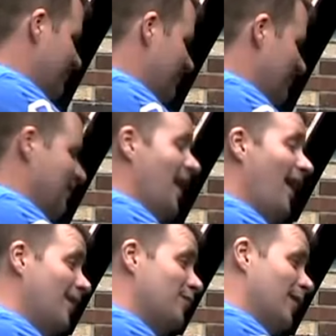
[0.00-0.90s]
are
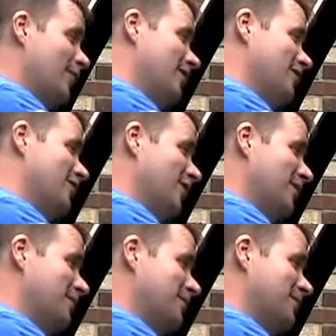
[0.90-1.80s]
friends,
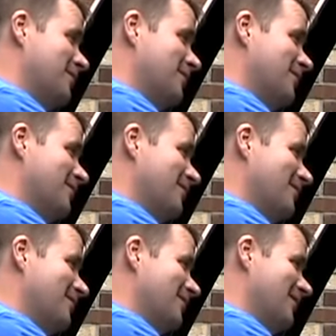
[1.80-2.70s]
family,
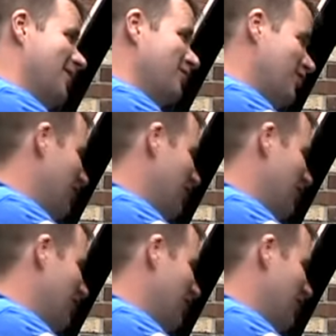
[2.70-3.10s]
your health,